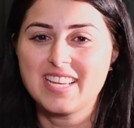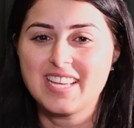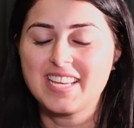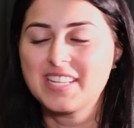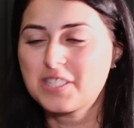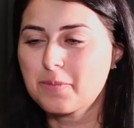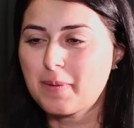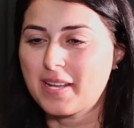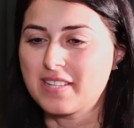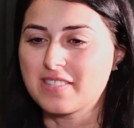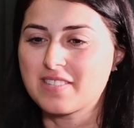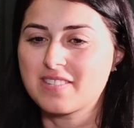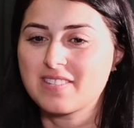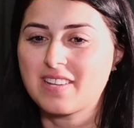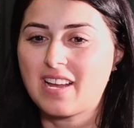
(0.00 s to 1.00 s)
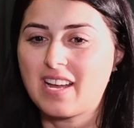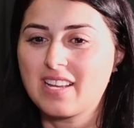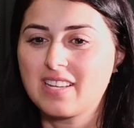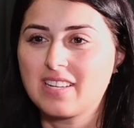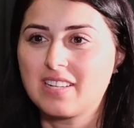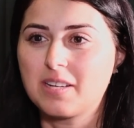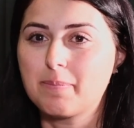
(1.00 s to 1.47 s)
It depends.
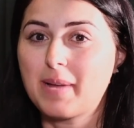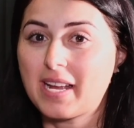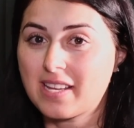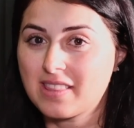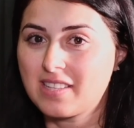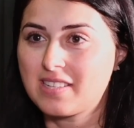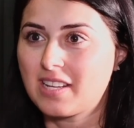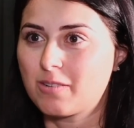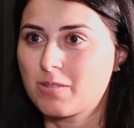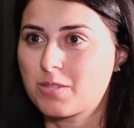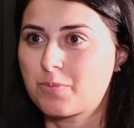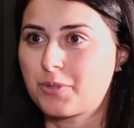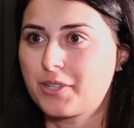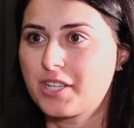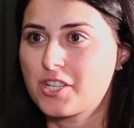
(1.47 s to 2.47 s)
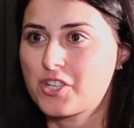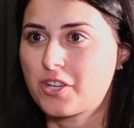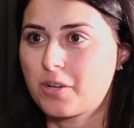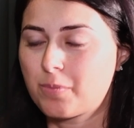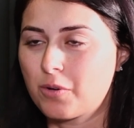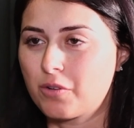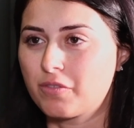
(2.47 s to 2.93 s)
Back in the day, it was Maria
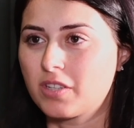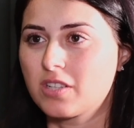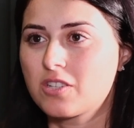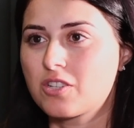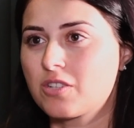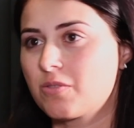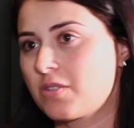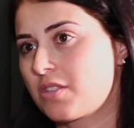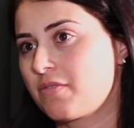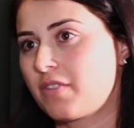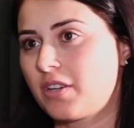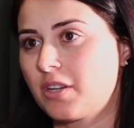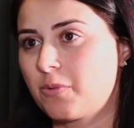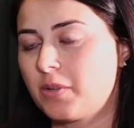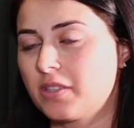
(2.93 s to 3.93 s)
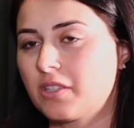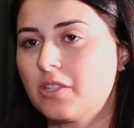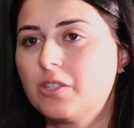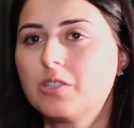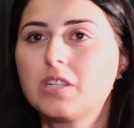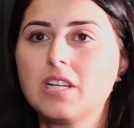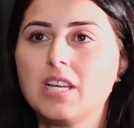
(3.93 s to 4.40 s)
Sharapova. She was very well
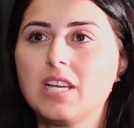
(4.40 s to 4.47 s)
known.